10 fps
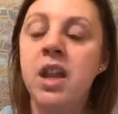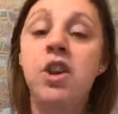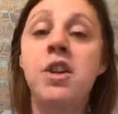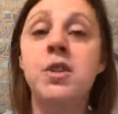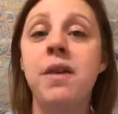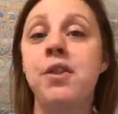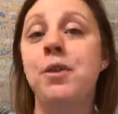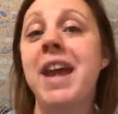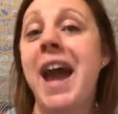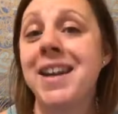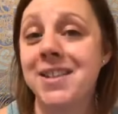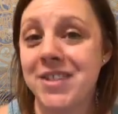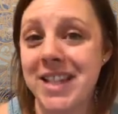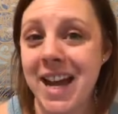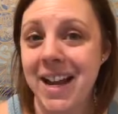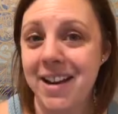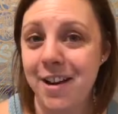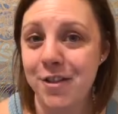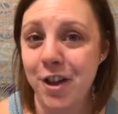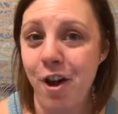You also have the reactive side
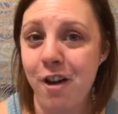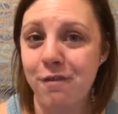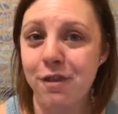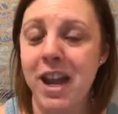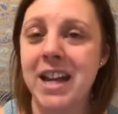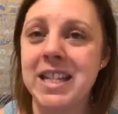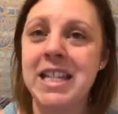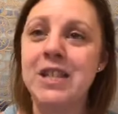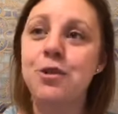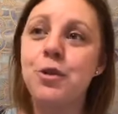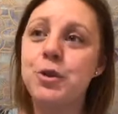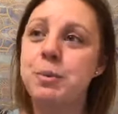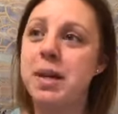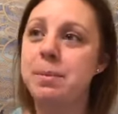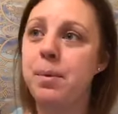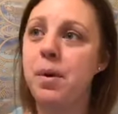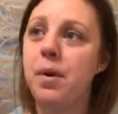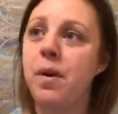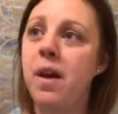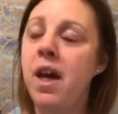of the conflict. And these are those
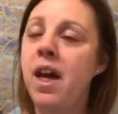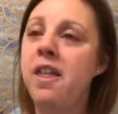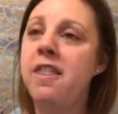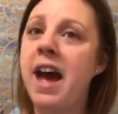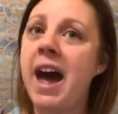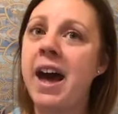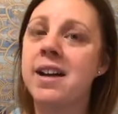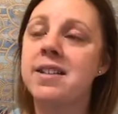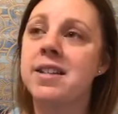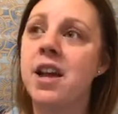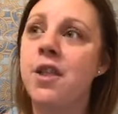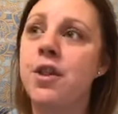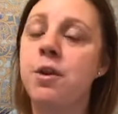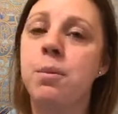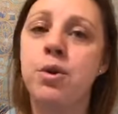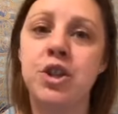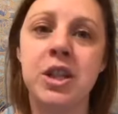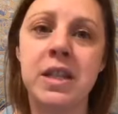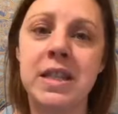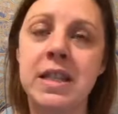people that their
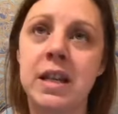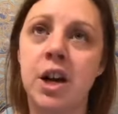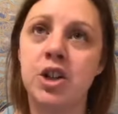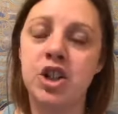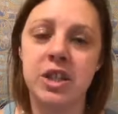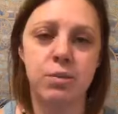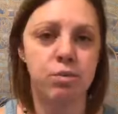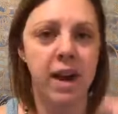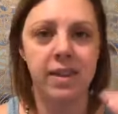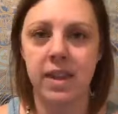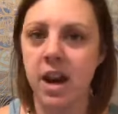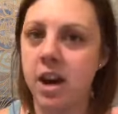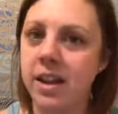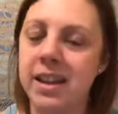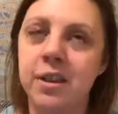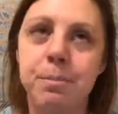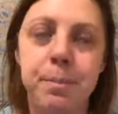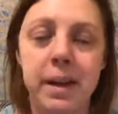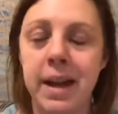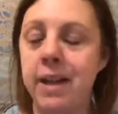emotions are just right there. Like
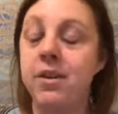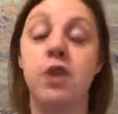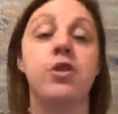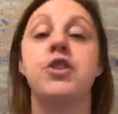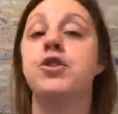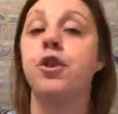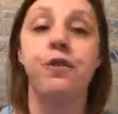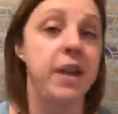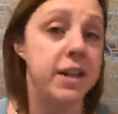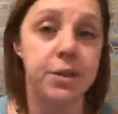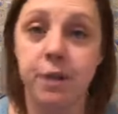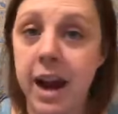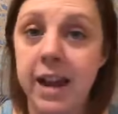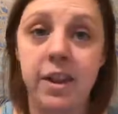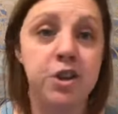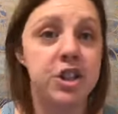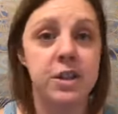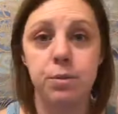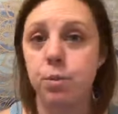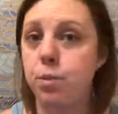they're not even under the surface, right? They're
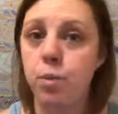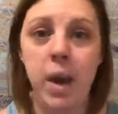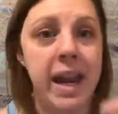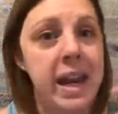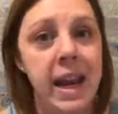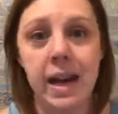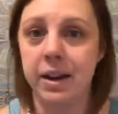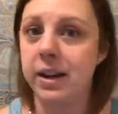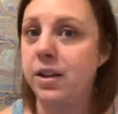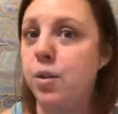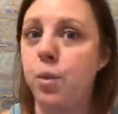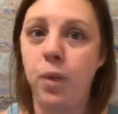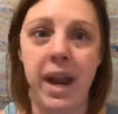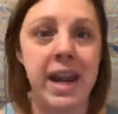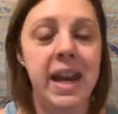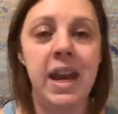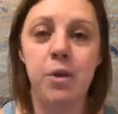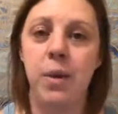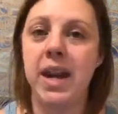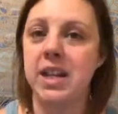just waiting. They're waiting
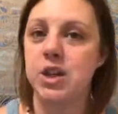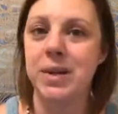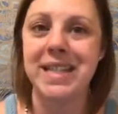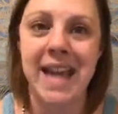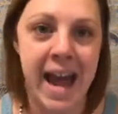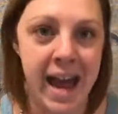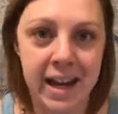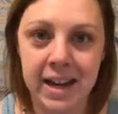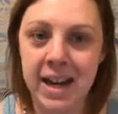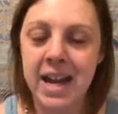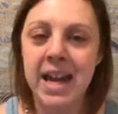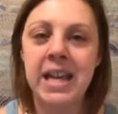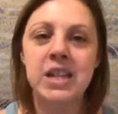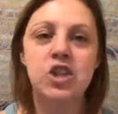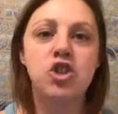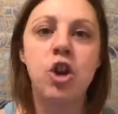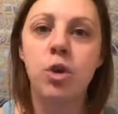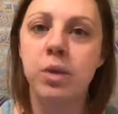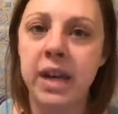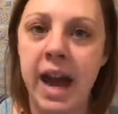and waiting to attack. It is
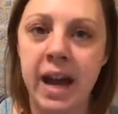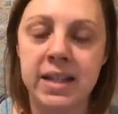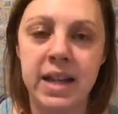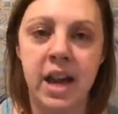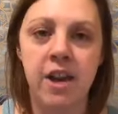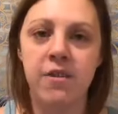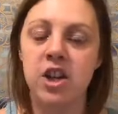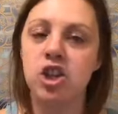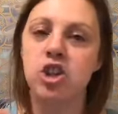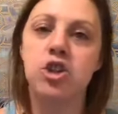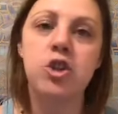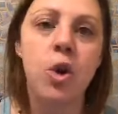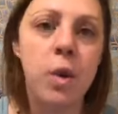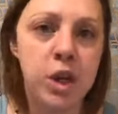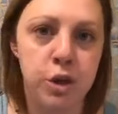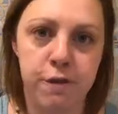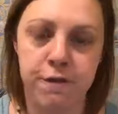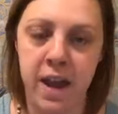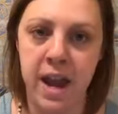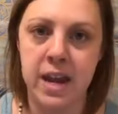so reactive. It is so in your
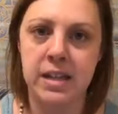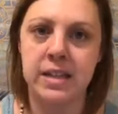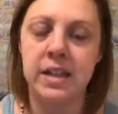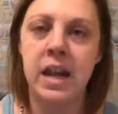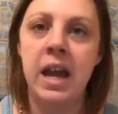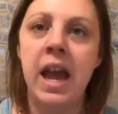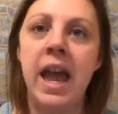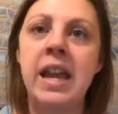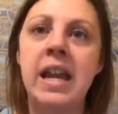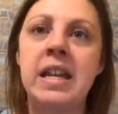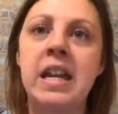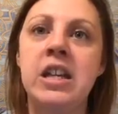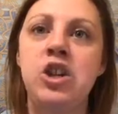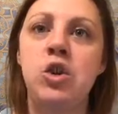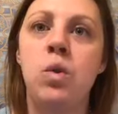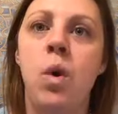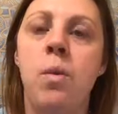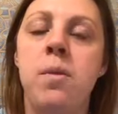face. And you